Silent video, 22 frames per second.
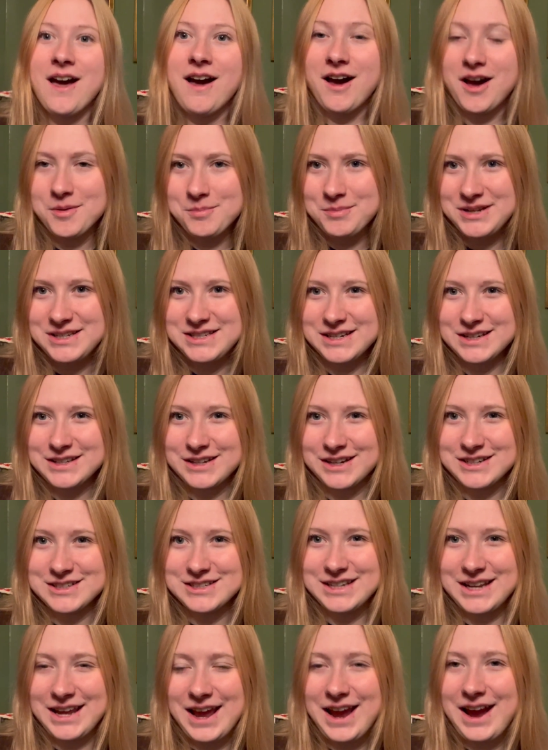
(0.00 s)
On my TikTok
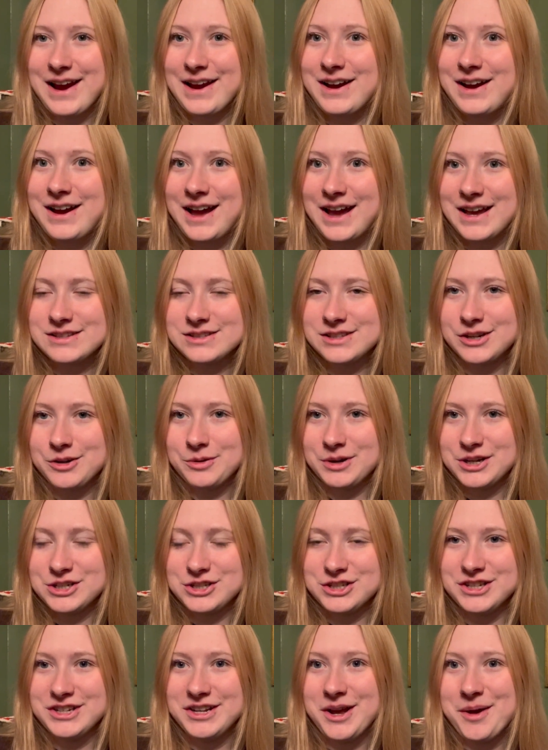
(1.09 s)
today, I got asked a
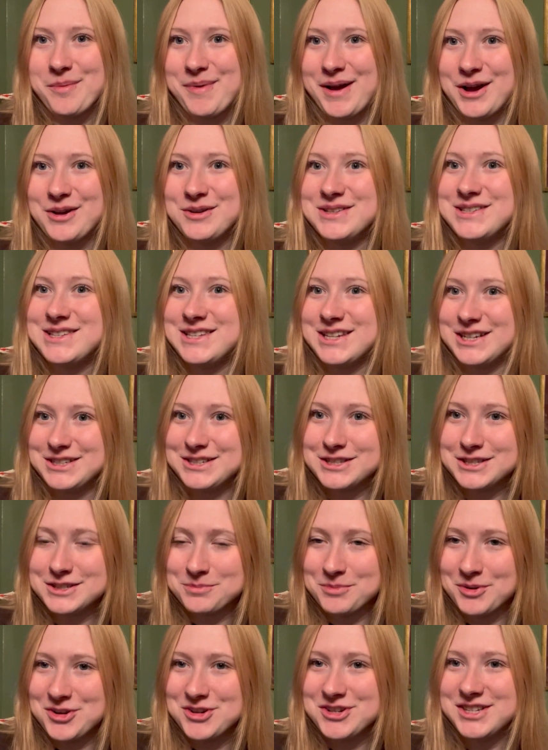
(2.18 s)
question about Six's
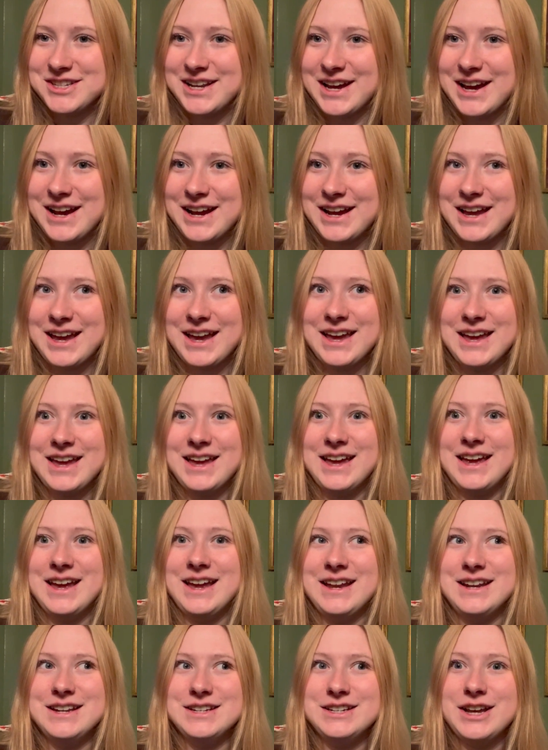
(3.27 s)
Smokestack
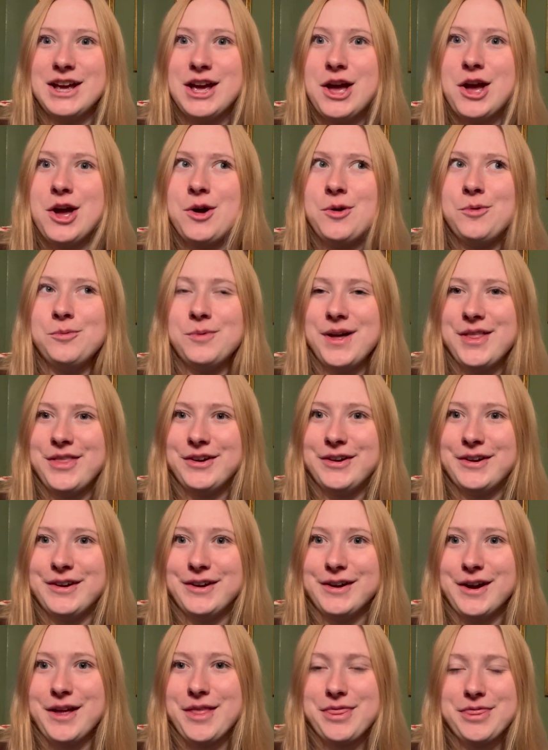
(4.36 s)
and
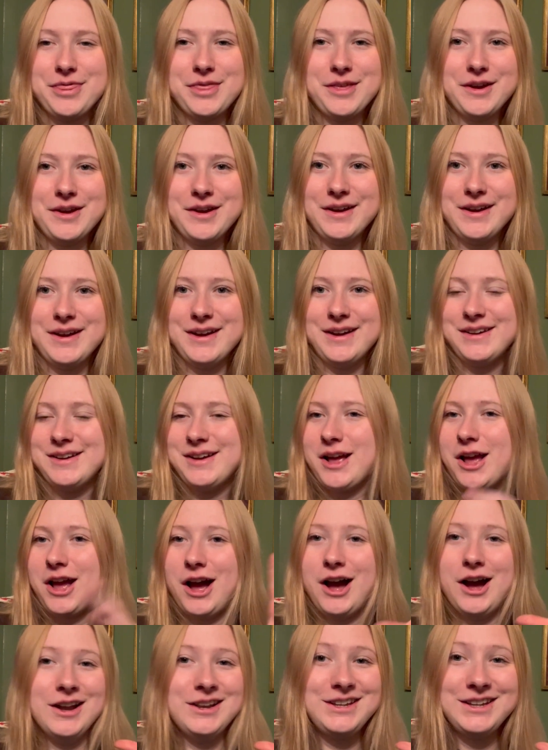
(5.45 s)
whether the
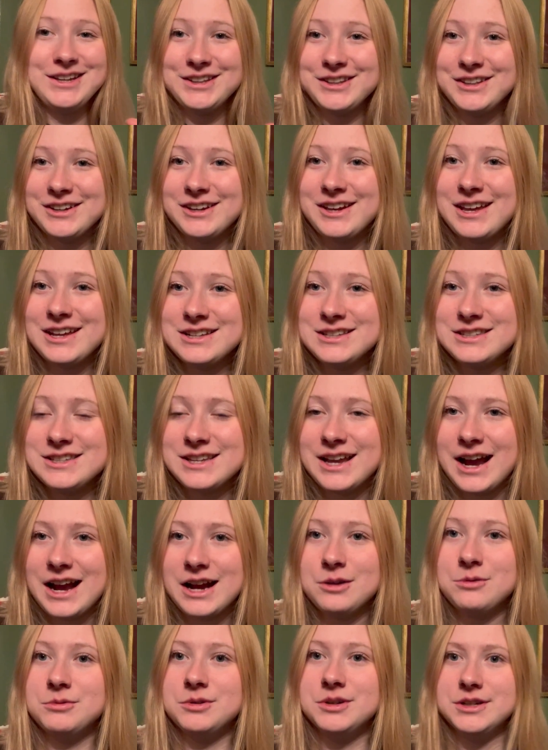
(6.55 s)
onion-looking
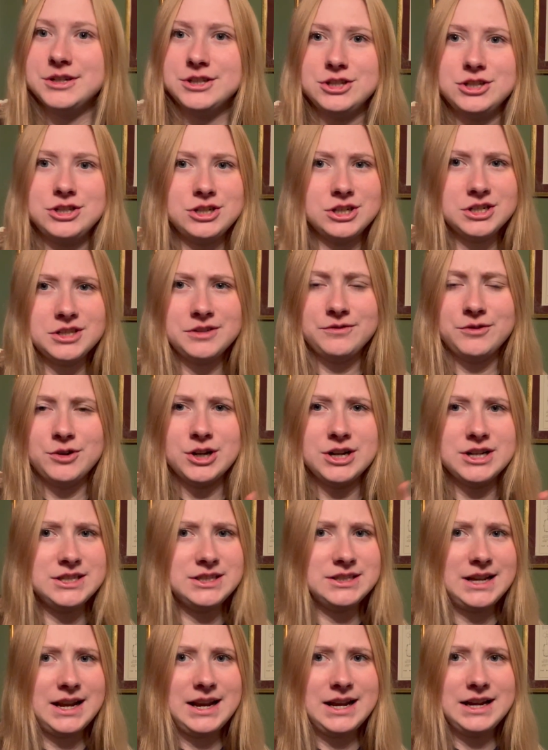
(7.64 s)
stack was just for
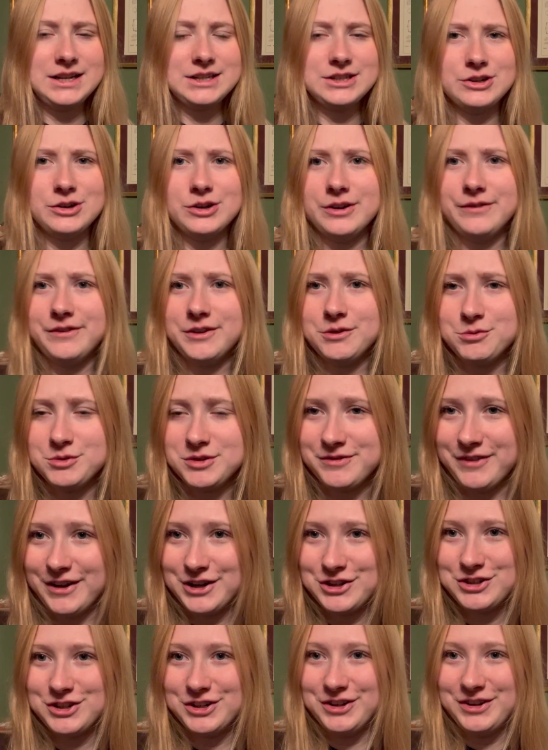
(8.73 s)
aesthetics or if it was
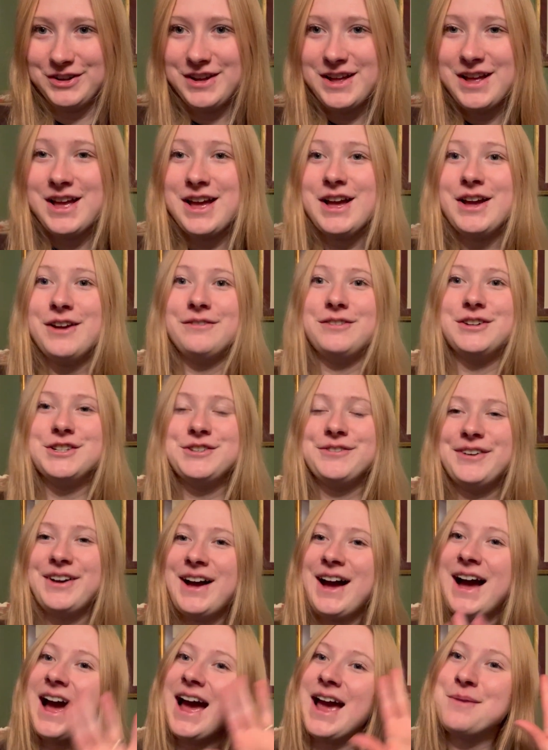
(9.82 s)
functional. First of all,
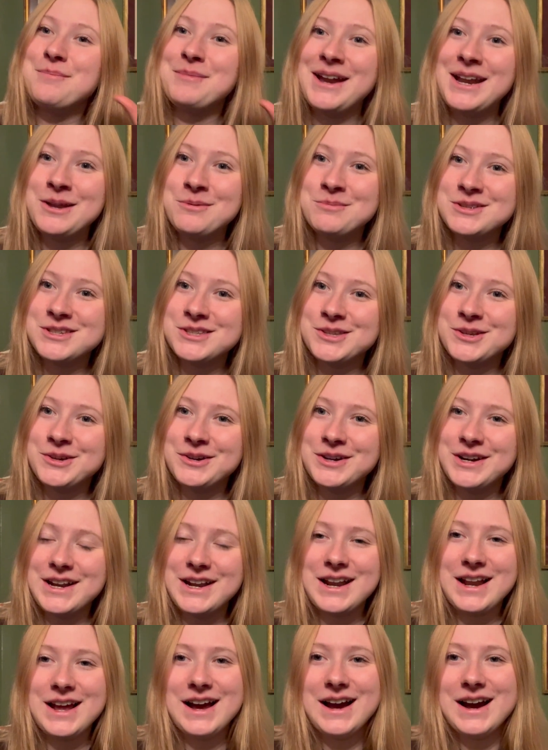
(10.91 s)
hi, my name is
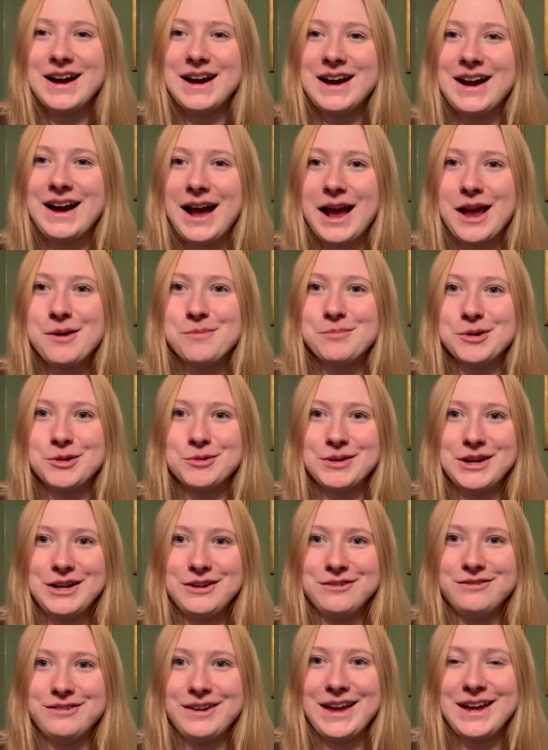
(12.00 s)
Lauren. I am a
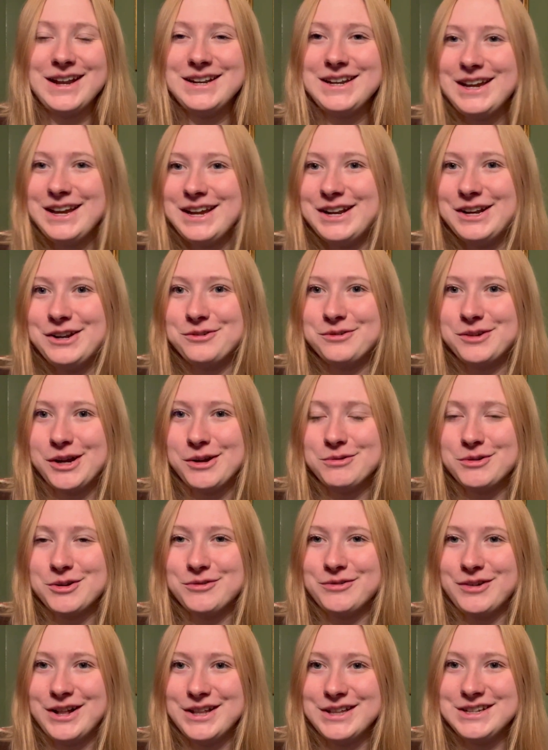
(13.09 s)
rail fan and a
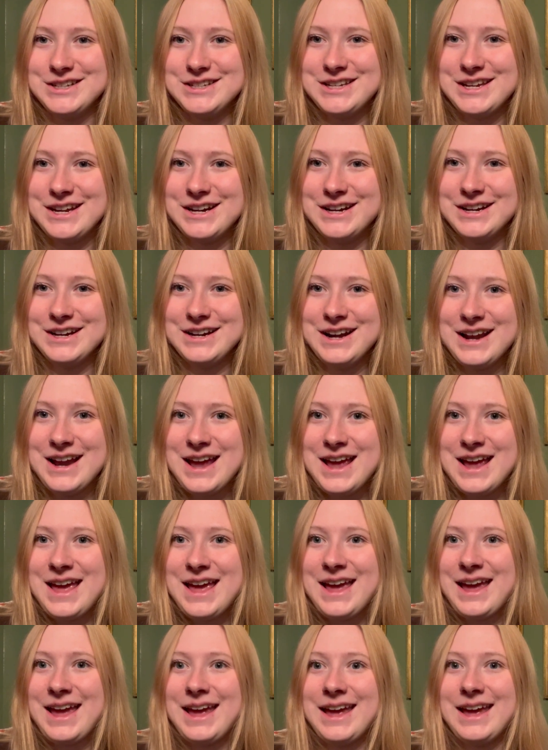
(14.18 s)
railroad volunteer,
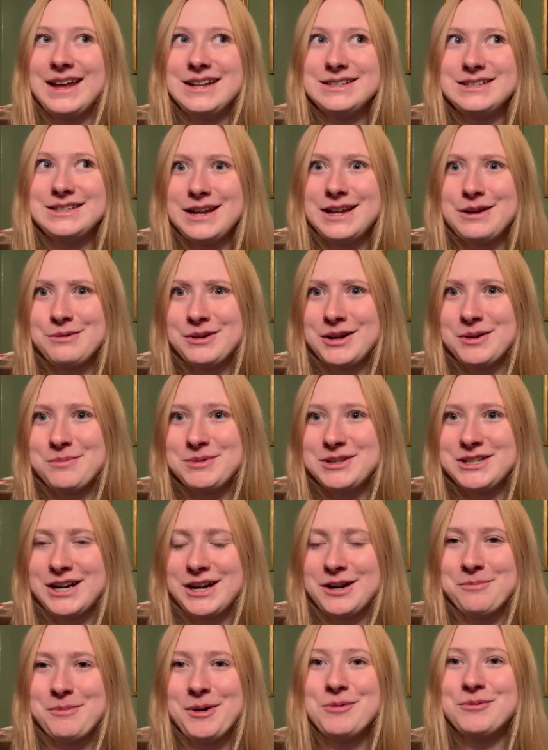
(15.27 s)
and today we're going to be
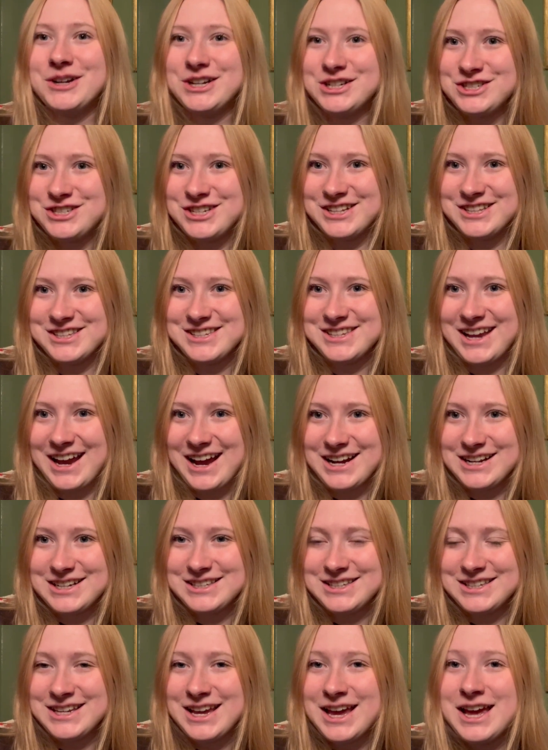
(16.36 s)
talking about Rushton
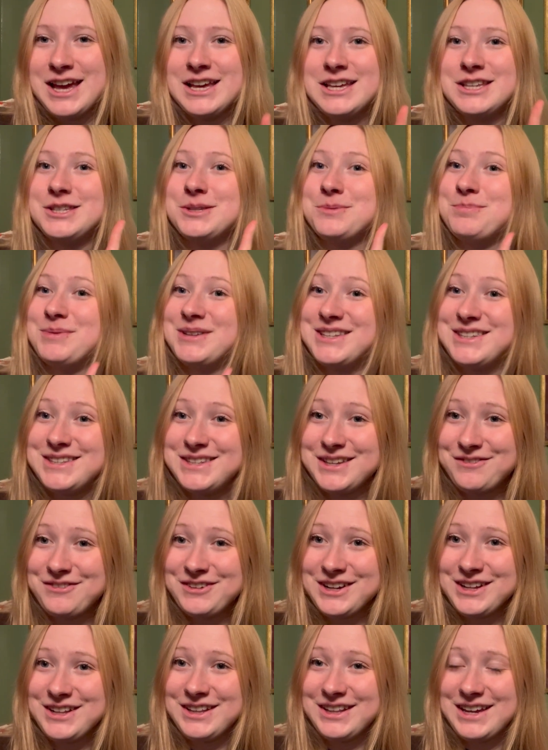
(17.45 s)
Stacks,
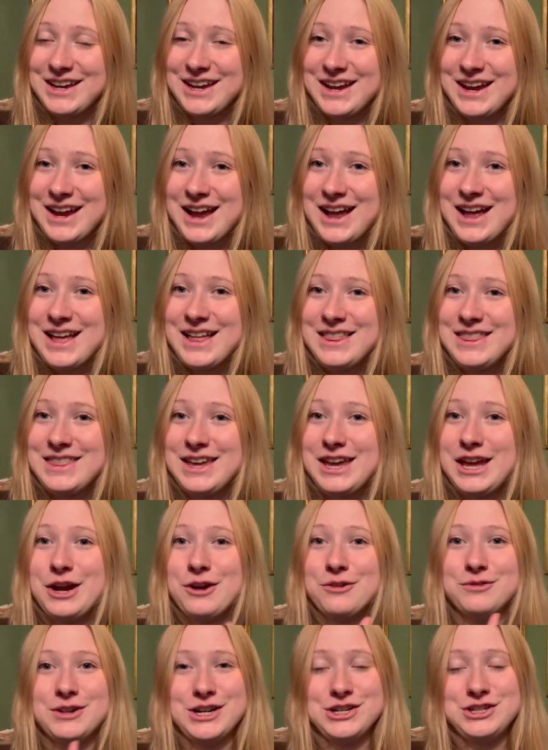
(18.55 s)
specifically the
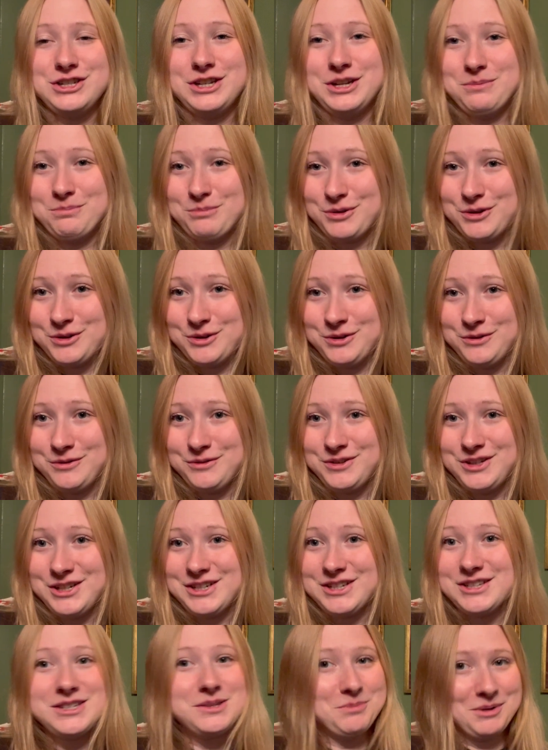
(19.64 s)
Rushton Improved
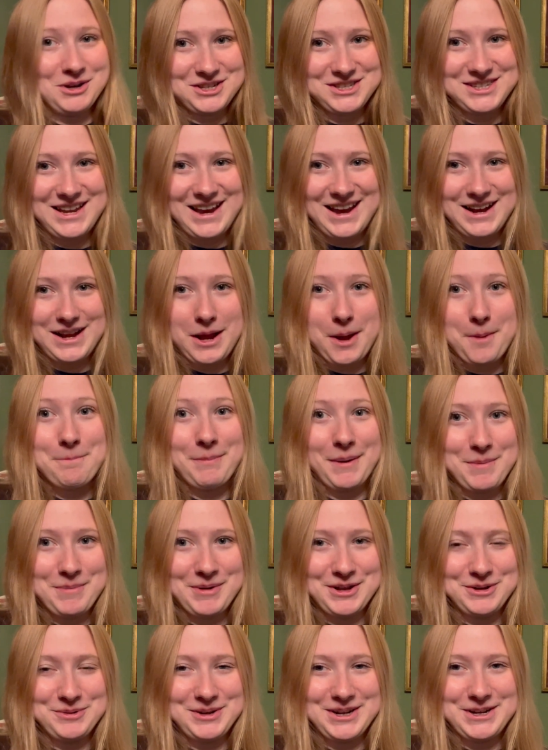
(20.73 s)
Smokestack by
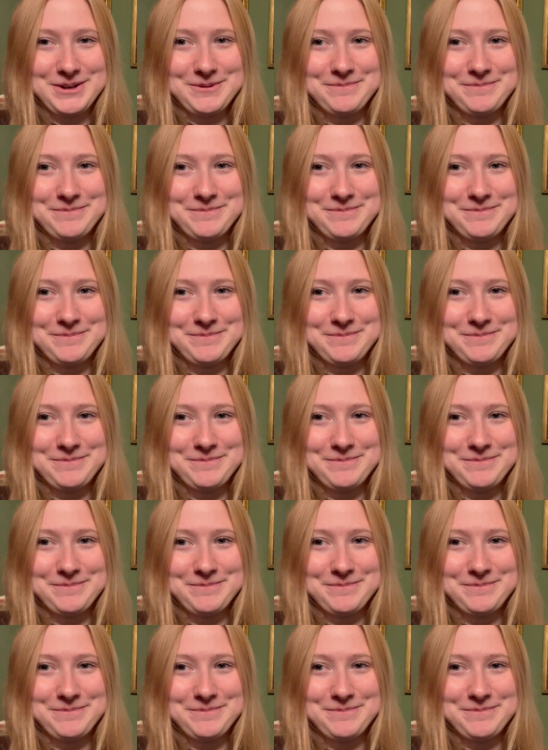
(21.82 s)
Baldwin.